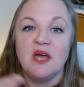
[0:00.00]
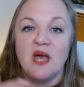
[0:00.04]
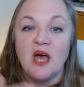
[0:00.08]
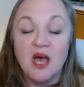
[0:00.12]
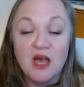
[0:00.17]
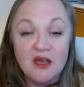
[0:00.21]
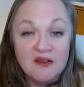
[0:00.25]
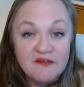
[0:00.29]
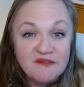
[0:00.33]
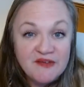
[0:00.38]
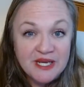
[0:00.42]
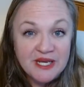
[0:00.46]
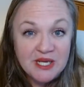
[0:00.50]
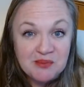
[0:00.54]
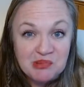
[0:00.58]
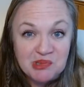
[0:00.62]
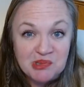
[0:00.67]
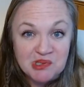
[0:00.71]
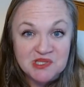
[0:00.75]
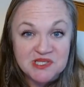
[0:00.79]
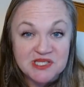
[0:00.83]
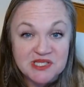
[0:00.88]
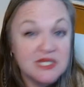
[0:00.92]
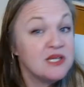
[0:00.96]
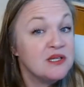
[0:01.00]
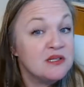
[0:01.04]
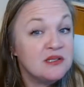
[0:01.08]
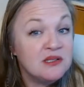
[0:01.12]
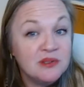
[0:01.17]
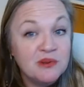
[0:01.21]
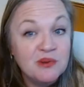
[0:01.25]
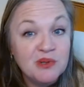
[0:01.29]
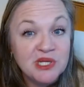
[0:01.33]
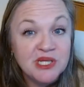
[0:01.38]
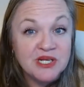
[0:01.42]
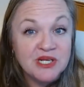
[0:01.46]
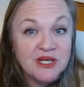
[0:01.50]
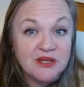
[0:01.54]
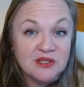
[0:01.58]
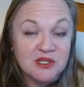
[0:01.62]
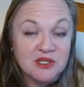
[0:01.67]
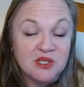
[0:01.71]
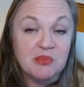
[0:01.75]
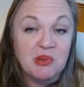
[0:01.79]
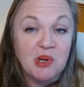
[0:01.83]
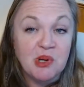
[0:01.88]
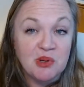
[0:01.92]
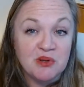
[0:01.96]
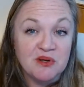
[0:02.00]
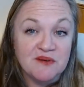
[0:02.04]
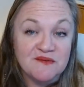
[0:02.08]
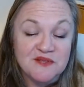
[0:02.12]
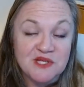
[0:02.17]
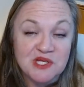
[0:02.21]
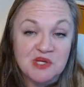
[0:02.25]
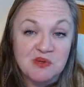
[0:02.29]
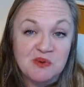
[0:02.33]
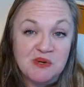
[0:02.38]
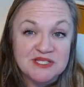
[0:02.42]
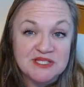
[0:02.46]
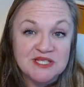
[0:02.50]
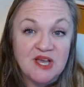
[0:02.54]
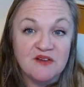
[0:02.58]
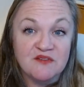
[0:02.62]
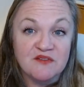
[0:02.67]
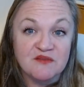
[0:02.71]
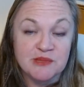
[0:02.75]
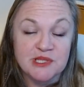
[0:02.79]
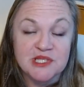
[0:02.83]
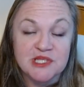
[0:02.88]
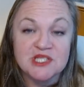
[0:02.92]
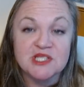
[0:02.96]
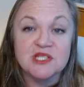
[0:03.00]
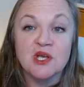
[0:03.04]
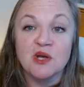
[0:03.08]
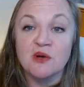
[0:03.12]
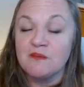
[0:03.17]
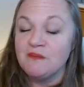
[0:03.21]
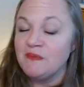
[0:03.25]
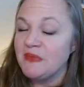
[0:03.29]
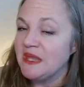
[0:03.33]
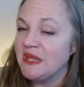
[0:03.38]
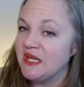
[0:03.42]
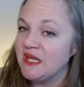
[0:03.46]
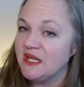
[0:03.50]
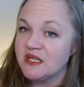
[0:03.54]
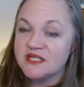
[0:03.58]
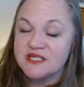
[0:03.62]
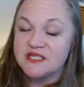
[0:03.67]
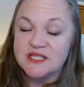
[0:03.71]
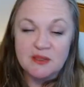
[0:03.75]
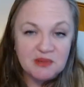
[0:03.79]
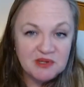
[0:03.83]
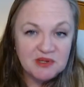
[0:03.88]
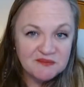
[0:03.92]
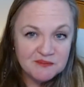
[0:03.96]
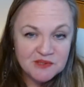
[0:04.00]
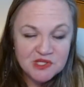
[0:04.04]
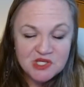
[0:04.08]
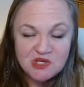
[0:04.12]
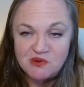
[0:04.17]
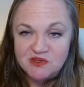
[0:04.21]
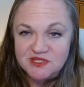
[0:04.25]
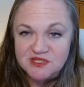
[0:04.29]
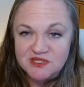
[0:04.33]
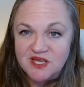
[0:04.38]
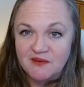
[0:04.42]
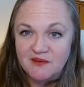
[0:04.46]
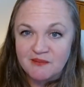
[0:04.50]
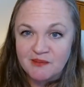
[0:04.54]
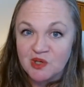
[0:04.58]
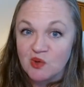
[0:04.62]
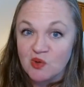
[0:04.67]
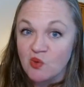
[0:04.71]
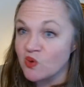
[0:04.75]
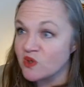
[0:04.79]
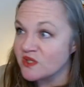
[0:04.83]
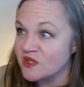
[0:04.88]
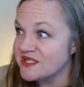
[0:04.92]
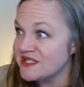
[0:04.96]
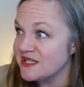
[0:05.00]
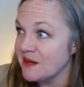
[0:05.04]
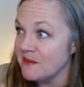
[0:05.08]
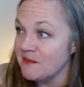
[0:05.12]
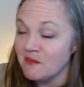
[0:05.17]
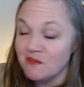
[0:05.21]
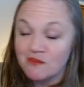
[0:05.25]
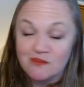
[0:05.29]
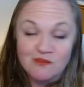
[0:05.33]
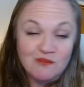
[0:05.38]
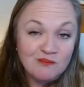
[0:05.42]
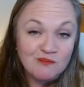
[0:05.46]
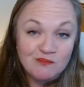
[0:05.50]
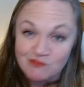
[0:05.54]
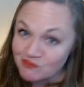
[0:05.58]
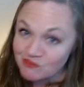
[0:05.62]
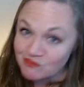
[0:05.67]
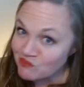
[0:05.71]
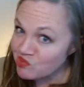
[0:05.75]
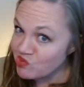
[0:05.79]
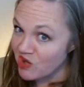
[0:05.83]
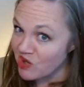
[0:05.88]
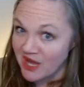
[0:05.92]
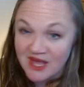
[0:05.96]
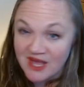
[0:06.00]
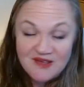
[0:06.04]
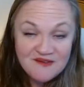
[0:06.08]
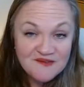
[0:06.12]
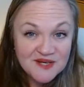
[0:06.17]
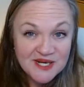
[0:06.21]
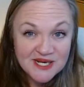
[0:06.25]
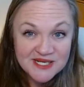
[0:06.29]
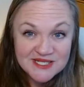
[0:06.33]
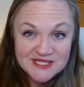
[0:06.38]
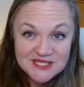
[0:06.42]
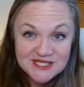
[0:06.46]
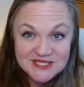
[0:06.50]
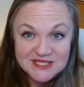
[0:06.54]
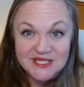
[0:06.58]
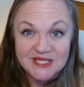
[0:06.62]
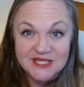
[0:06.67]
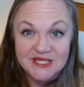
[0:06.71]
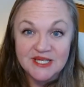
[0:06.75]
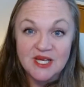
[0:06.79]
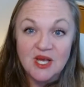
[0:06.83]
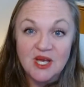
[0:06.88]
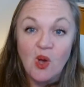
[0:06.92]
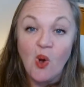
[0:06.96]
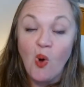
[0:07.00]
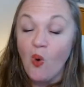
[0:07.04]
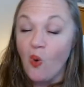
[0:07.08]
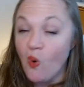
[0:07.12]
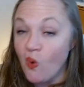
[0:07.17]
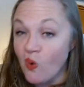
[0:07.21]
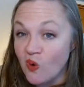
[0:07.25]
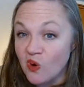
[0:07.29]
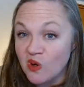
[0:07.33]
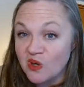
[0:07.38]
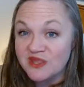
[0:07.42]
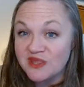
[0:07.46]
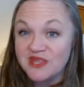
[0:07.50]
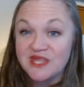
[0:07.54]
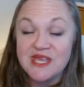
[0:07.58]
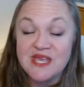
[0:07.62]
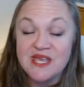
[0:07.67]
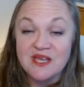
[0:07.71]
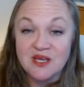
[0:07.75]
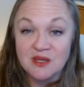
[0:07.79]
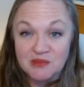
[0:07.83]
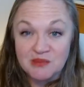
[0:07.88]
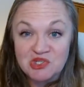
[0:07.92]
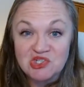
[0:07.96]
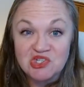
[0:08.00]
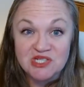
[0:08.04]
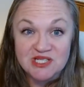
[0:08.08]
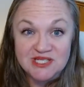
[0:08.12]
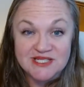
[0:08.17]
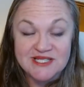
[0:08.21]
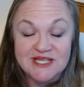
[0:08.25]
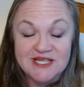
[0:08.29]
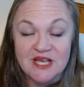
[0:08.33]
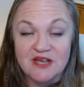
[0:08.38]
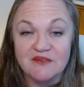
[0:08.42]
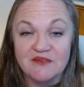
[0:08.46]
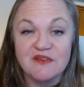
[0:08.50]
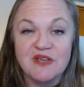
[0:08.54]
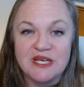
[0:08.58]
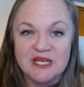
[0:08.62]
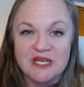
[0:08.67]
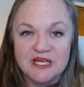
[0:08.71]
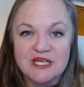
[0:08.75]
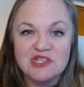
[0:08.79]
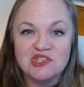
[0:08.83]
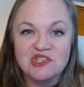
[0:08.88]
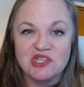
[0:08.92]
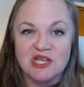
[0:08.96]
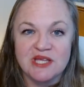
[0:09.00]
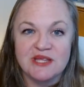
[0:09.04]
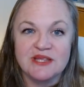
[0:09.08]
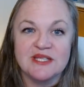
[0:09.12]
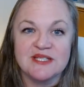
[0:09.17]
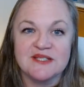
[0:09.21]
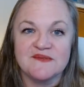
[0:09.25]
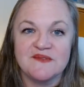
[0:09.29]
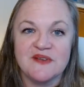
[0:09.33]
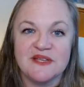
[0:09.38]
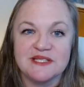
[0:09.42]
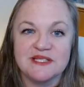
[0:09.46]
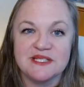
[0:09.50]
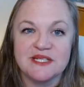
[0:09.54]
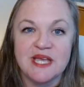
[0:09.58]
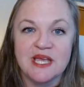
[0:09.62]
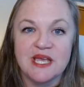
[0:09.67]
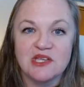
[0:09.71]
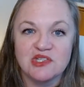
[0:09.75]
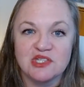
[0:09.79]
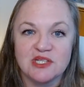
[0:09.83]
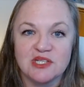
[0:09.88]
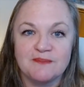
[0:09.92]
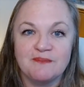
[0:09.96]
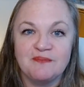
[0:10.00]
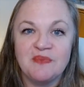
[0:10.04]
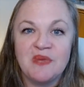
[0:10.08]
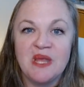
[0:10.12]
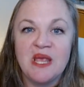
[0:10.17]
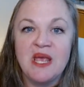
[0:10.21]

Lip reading: of any person, including another component of the U.S. government. So somebody from the U.S. government or some private entity or the Commission itself can initiate this investigation.